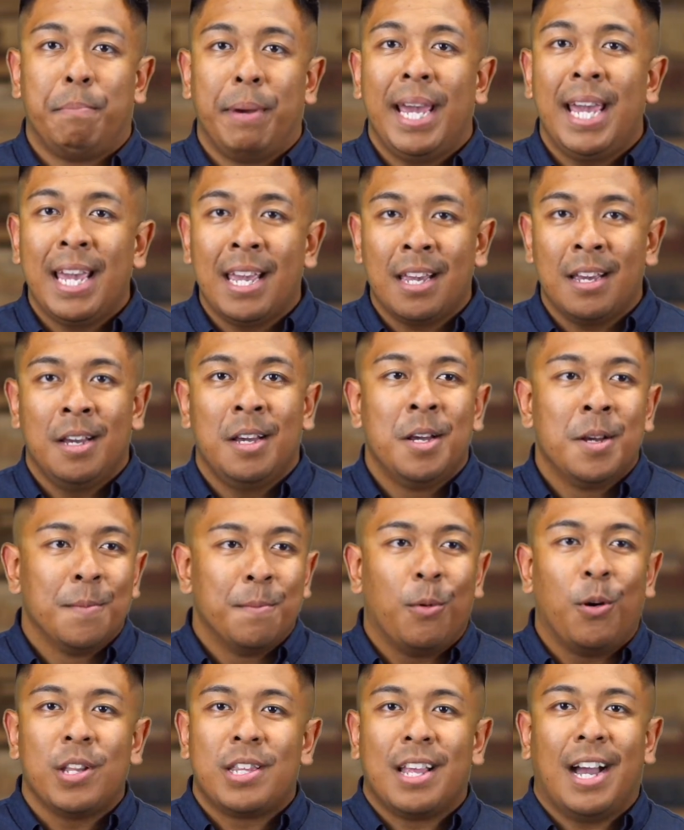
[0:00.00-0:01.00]
Bang
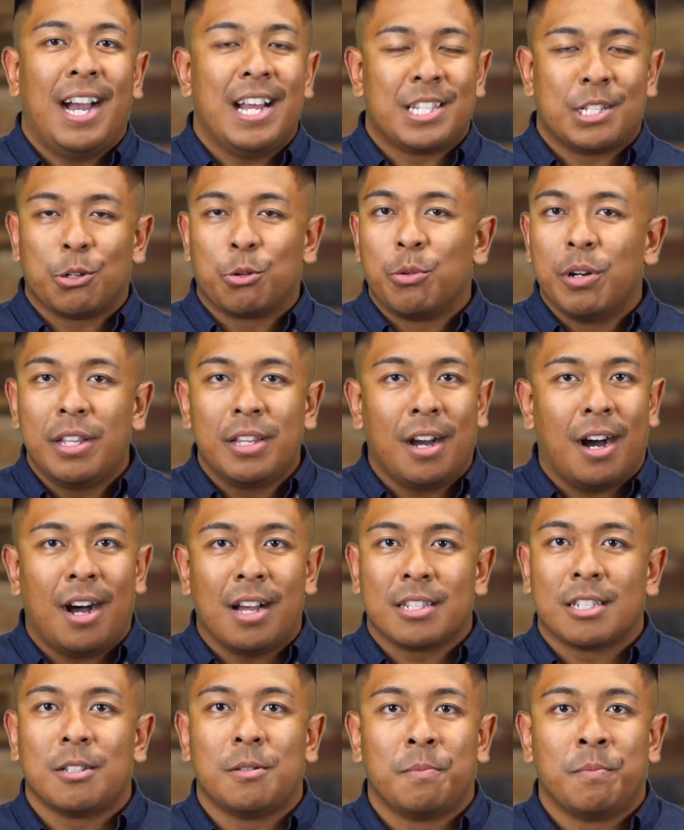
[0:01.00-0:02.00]
Muay Thai. It's a really
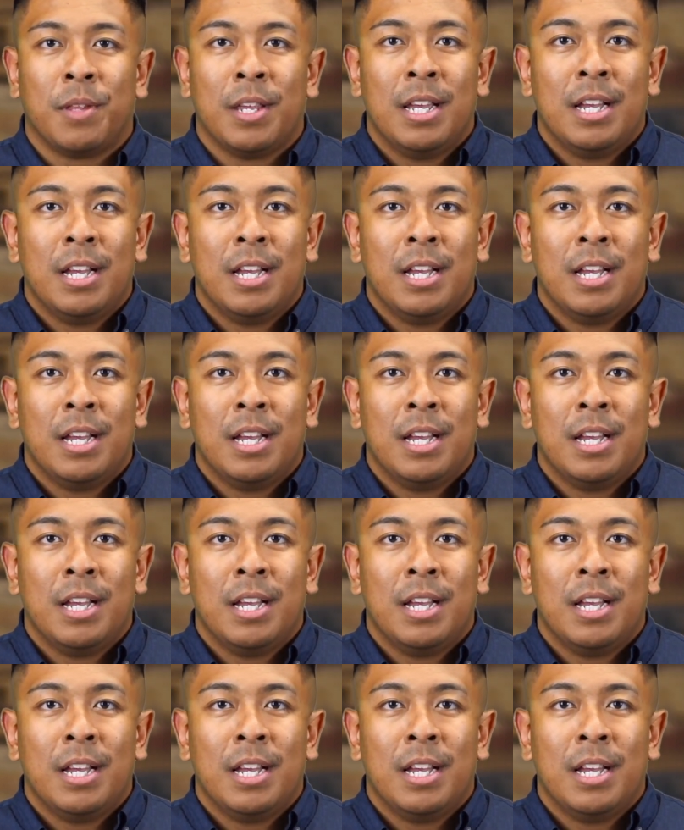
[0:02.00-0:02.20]
awesome